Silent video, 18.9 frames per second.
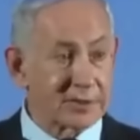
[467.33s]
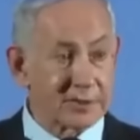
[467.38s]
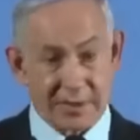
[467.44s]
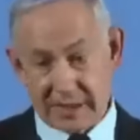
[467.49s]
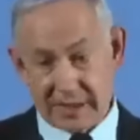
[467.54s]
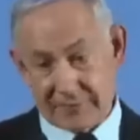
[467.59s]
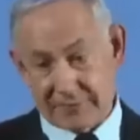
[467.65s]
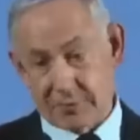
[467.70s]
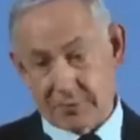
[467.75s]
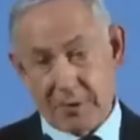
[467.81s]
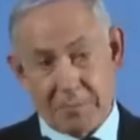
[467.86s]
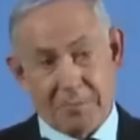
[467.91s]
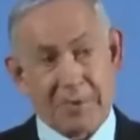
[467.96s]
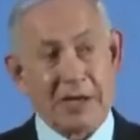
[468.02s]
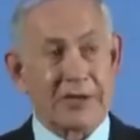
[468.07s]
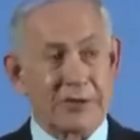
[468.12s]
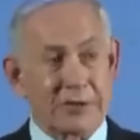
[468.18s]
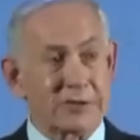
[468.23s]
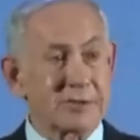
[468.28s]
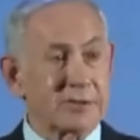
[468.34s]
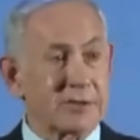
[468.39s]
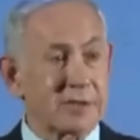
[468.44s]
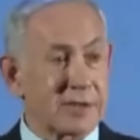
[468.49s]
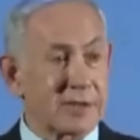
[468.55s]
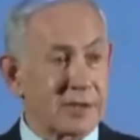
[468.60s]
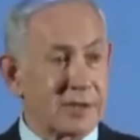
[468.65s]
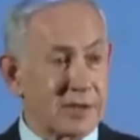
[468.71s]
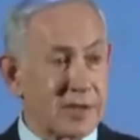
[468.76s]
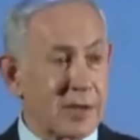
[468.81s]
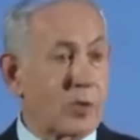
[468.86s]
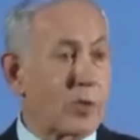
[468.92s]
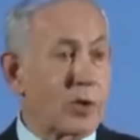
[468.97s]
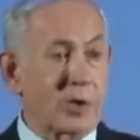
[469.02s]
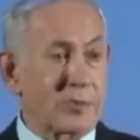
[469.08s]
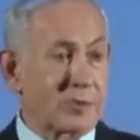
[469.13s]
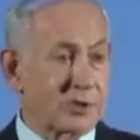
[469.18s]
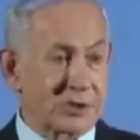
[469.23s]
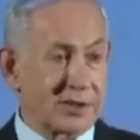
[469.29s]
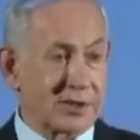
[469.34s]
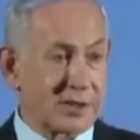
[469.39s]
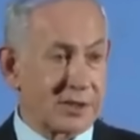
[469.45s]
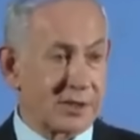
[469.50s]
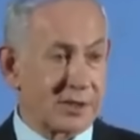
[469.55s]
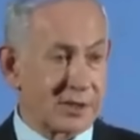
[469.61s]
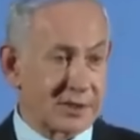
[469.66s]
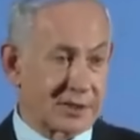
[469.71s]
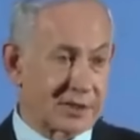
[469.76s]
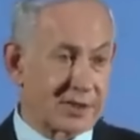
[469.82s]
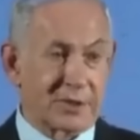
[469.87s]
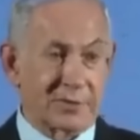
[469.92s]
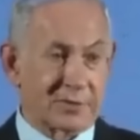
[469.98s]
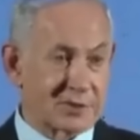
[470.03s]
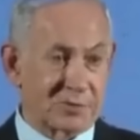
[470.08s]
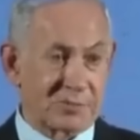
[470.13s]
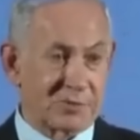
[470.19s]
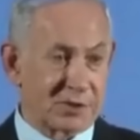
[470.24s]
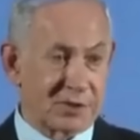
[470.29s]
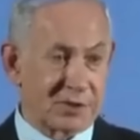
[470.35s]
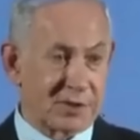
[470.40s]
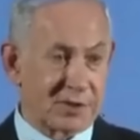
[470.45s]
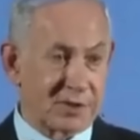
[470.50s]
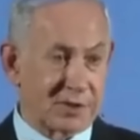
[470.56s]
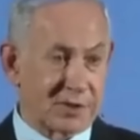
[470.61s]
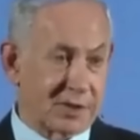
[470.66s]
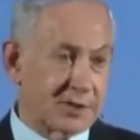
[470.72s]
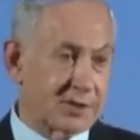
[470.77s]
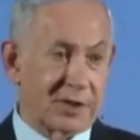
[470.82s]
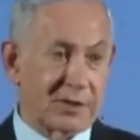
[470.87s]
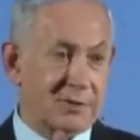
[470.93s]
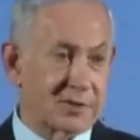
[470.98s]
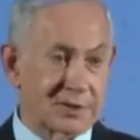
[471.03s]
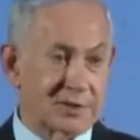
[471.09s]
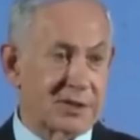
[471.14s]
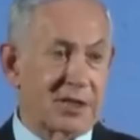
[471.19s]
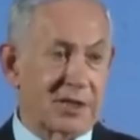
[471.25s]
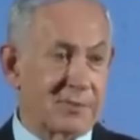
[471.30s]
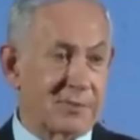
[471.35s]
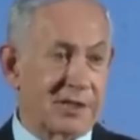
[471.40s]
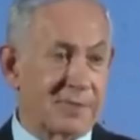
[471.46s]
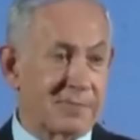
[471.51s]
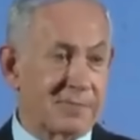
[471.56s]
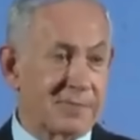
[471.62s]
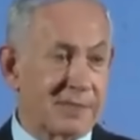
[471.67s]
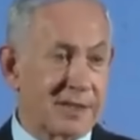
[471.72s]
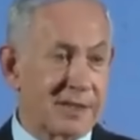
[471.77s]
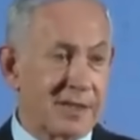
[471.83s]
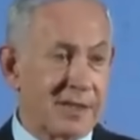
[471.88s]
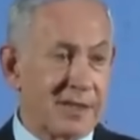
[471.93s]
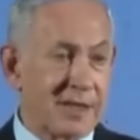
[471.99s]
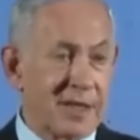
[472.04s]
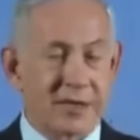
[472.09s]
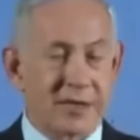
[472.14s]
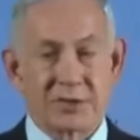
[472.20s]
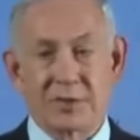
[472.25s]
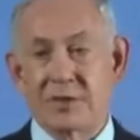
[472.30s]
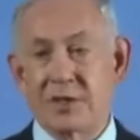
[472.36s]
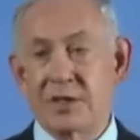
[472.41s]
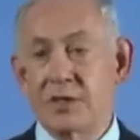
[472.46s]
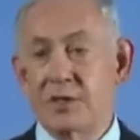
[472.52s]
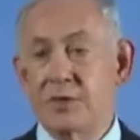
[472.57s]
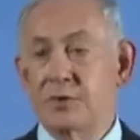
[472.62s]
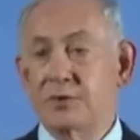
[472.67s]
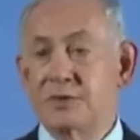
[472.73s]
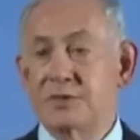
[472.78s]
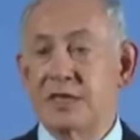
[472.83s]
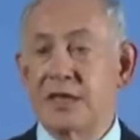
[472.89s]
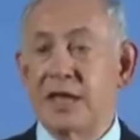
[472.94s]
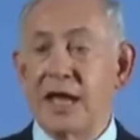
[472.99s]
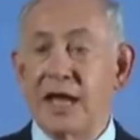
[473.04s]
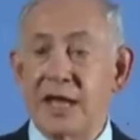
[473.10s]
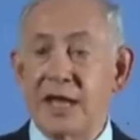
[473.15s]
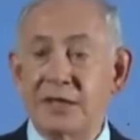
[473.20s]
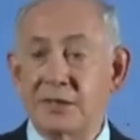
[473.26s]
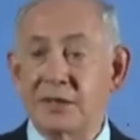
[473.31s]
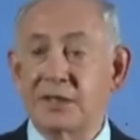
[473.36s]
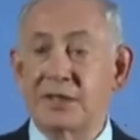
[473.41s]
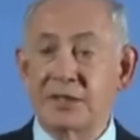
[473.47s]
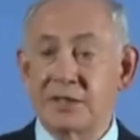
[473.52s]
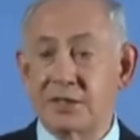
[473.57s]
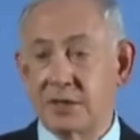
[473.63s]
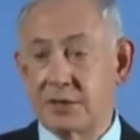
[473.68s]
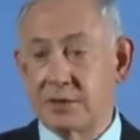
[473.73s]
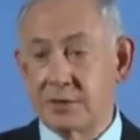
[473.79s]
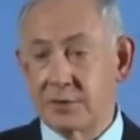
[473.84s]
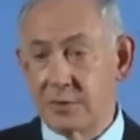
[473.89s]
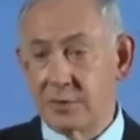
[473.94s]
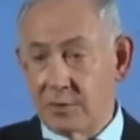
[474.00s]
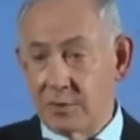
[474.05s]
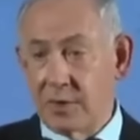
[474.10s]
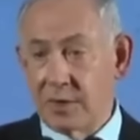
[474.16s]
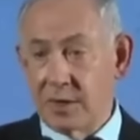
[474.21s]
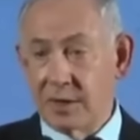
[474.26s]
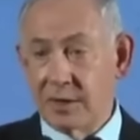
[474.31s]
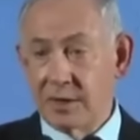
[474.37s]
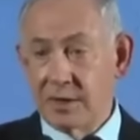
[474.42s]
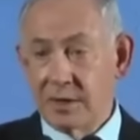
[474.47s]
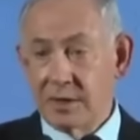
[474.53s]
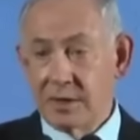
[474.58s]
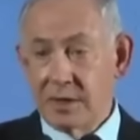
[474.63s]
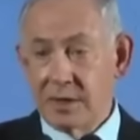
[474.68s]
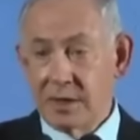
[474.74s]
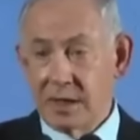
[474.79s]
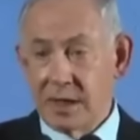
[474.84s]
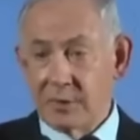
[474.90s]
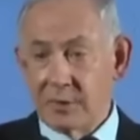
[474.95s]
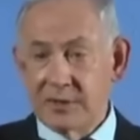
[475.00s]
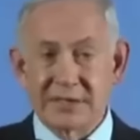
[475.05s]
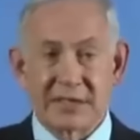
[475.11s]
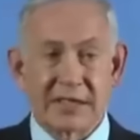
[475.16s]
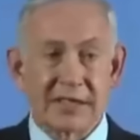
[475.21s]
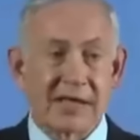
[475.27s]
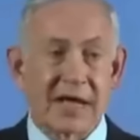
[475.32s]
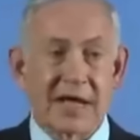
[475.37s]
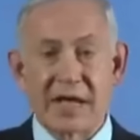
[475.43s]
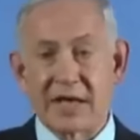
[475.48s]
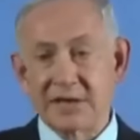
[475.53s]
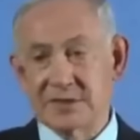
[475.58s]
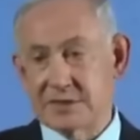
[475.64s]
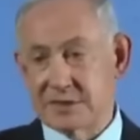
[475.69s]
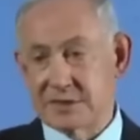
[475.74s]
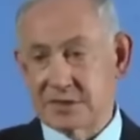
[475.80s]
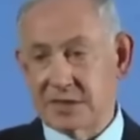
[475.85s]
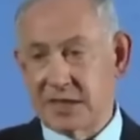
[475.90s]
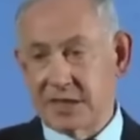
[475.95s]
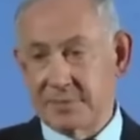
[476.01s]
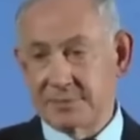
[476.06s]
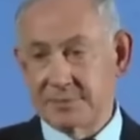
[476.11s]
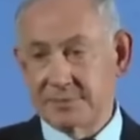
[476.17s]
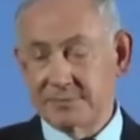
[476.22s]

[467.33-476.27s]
So they have to replenish their war machine, their terrorist machine, their terrorist army. So they used the aid to continue the war. And we said that has to stop.